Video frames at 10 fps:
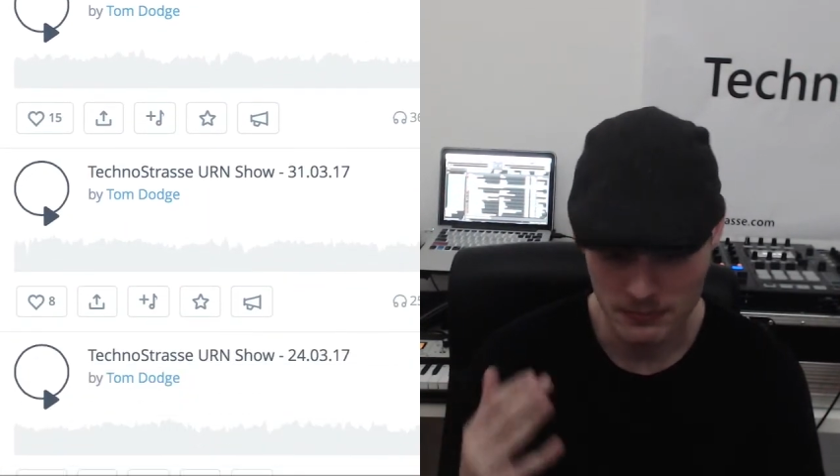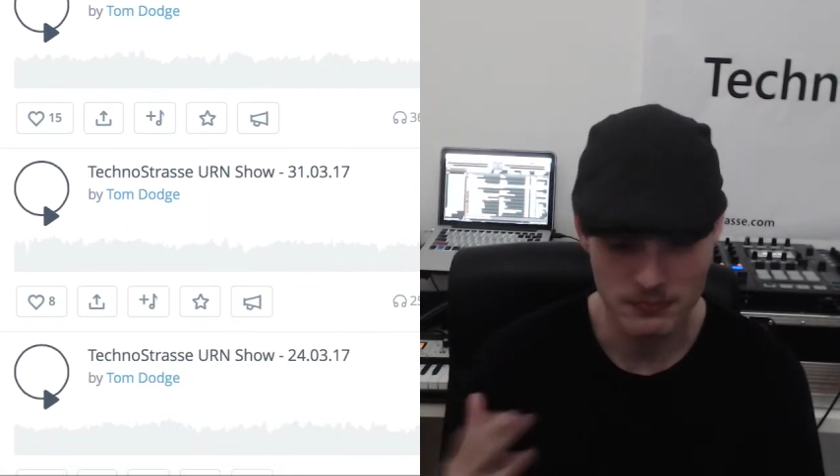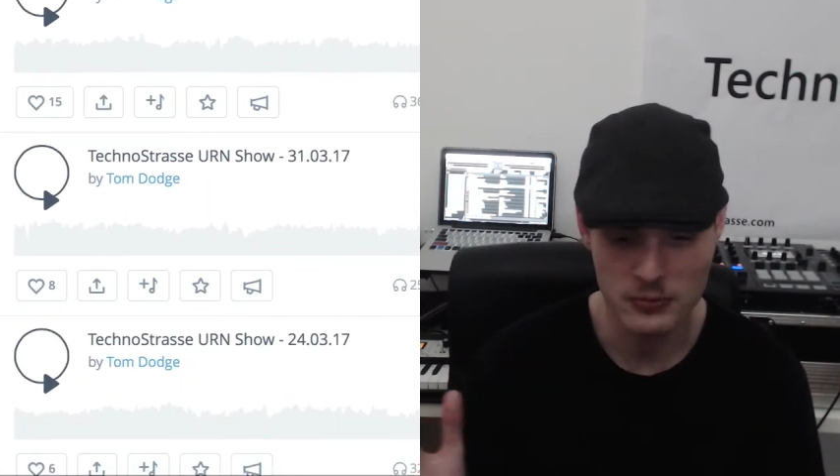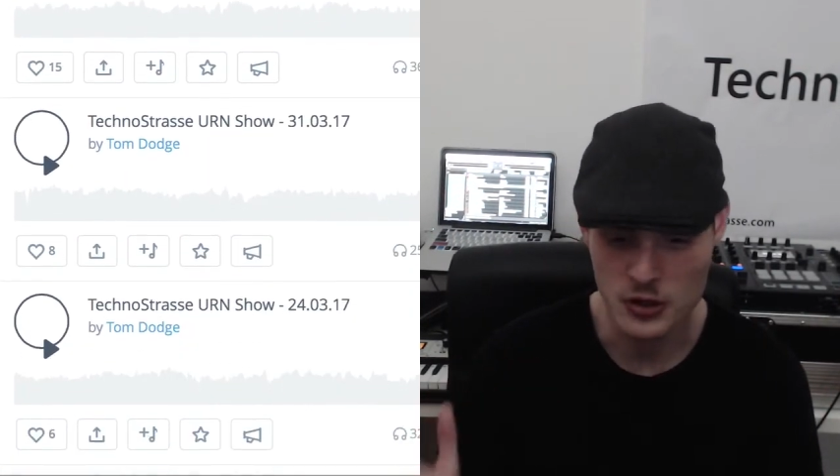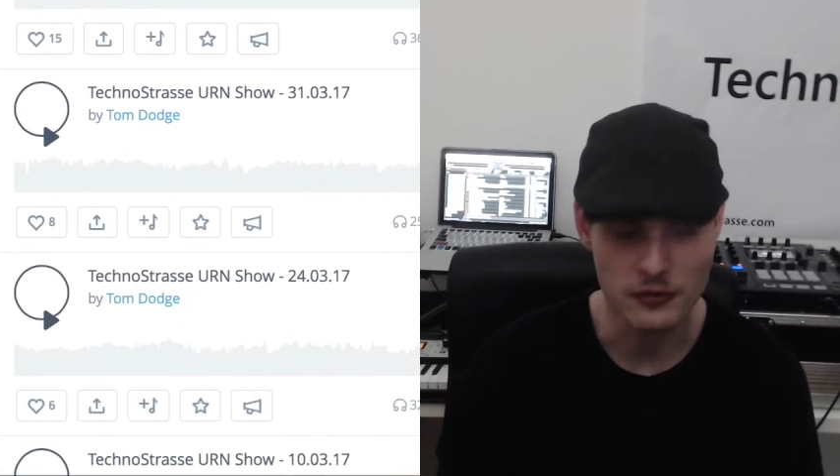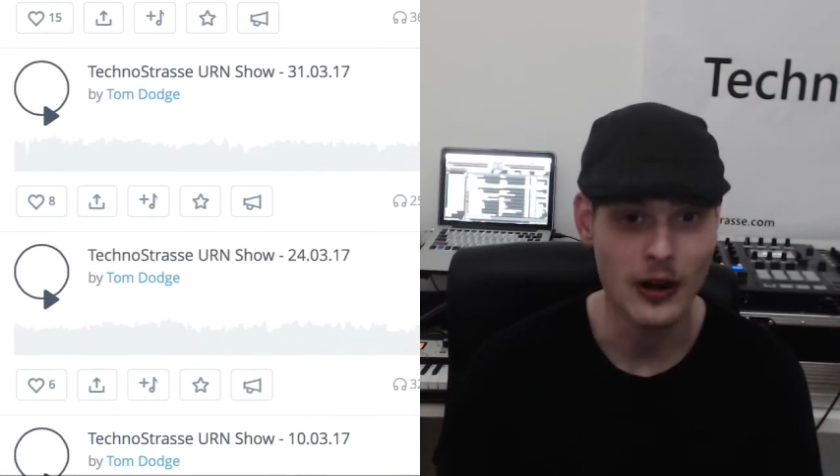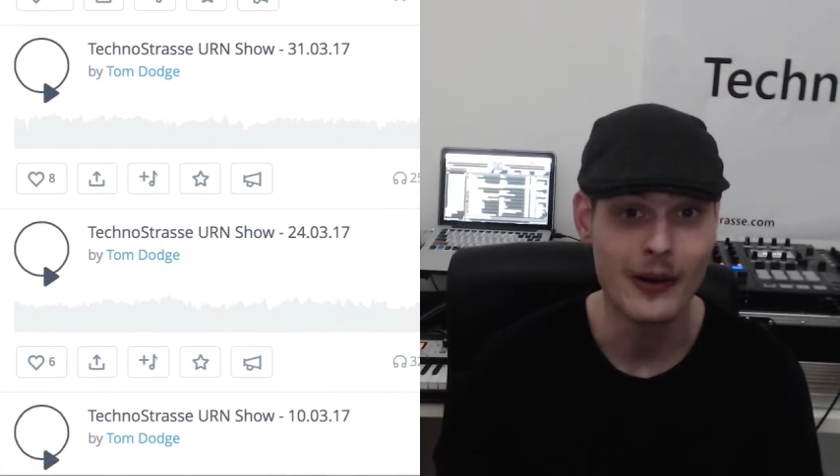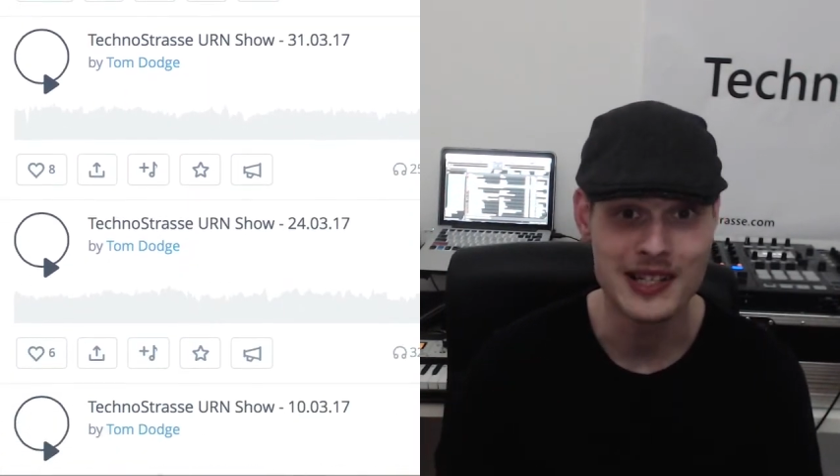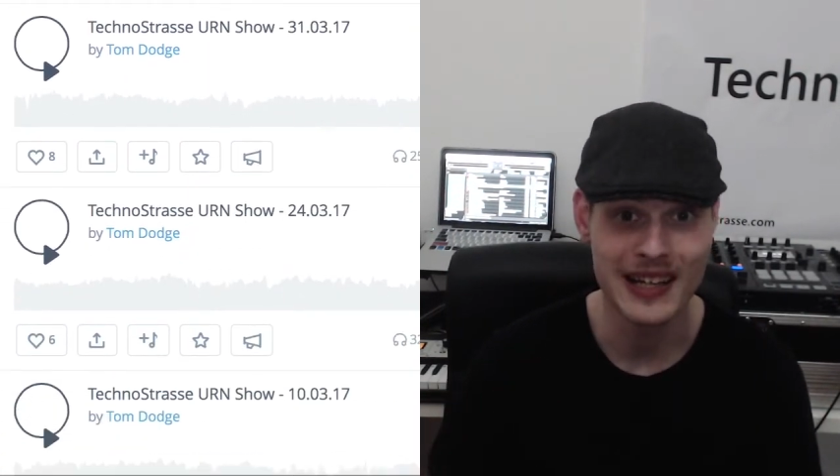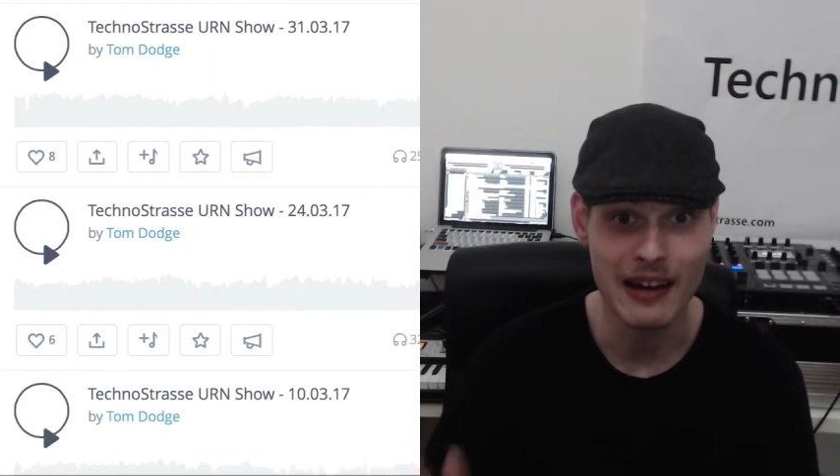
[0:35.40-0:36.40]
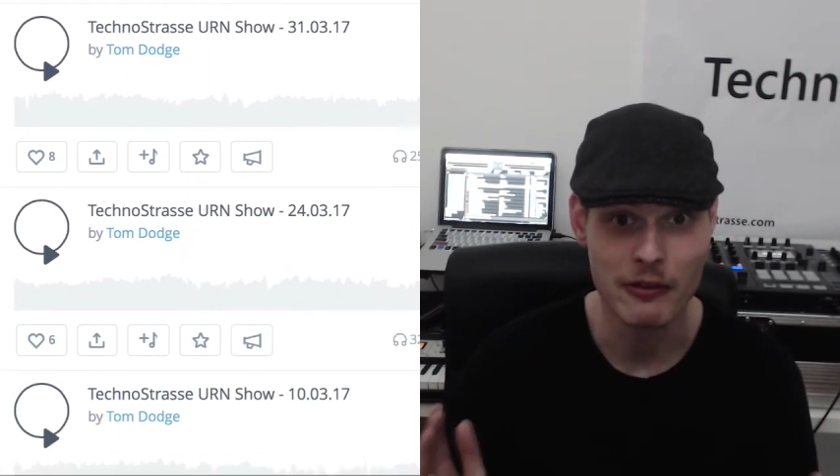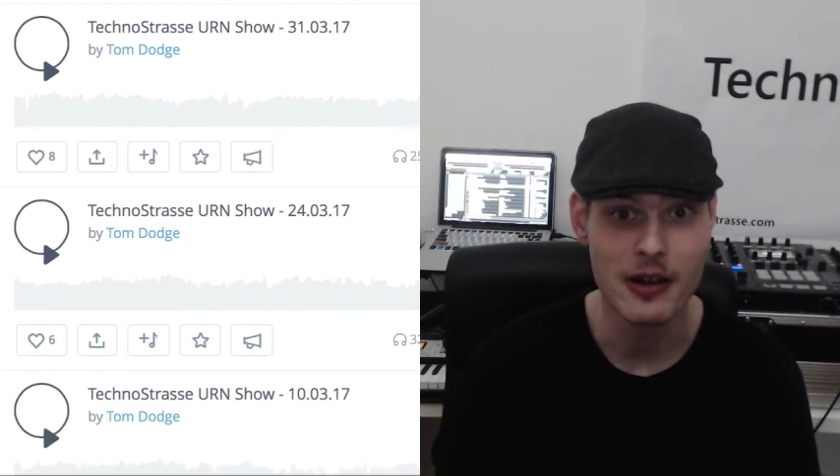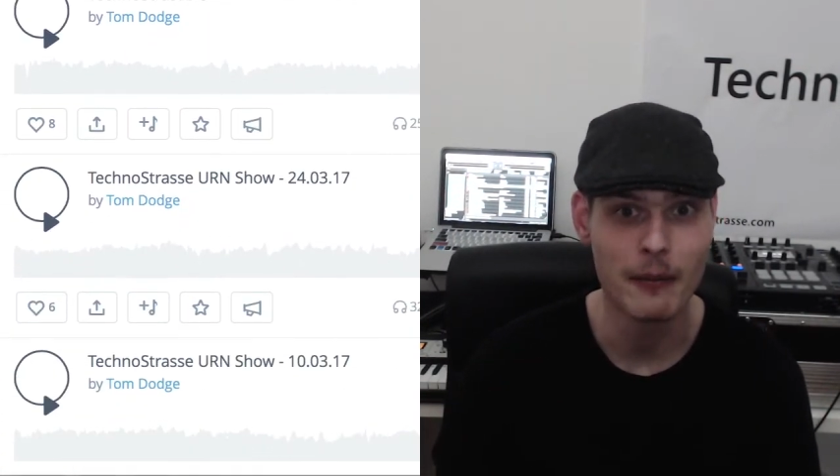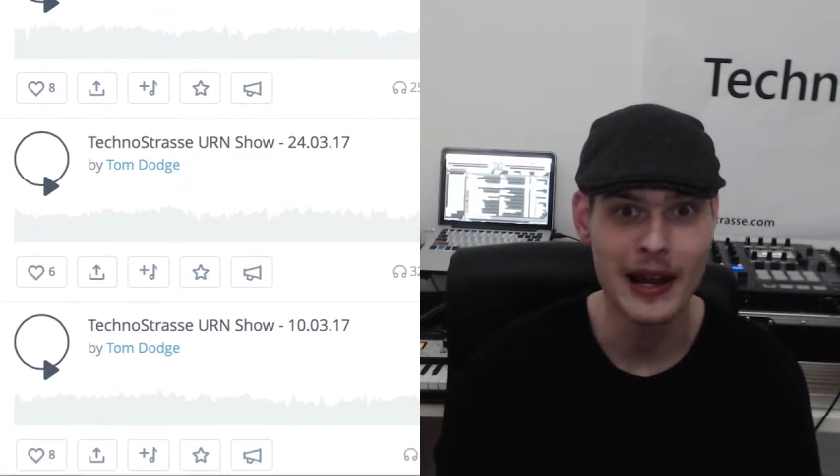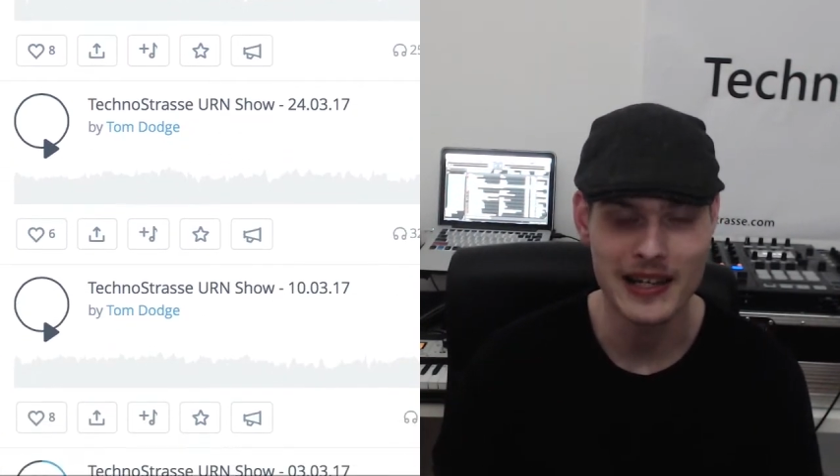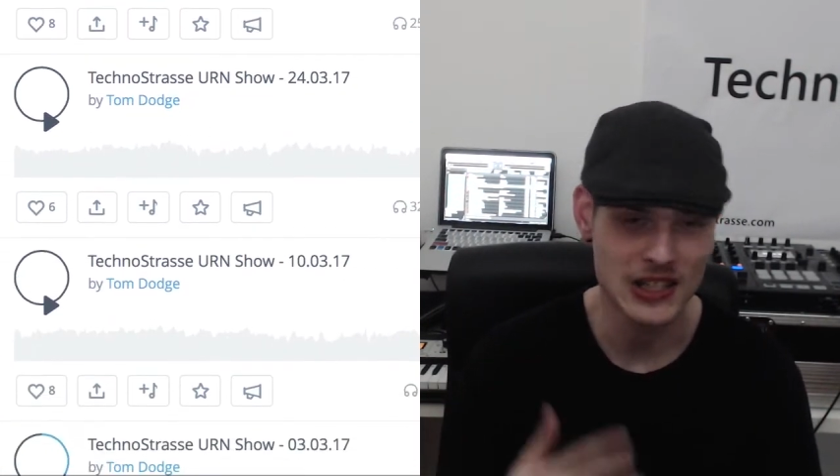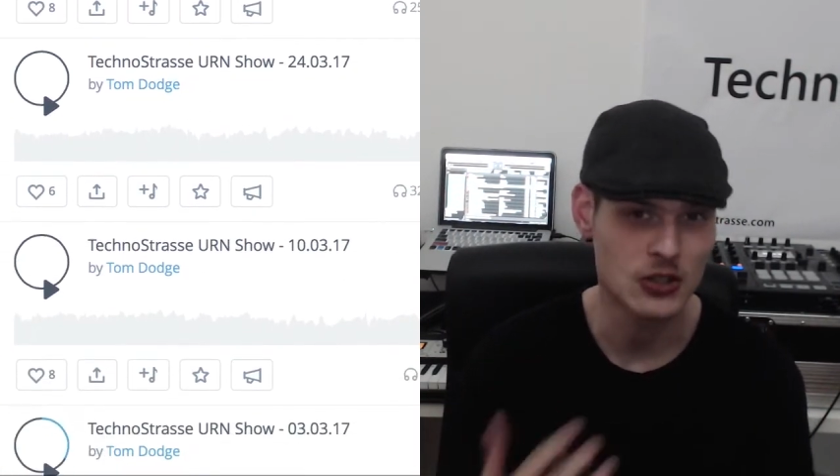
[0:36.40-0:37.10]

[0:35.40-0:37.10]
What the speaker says: just throw it together in a mix.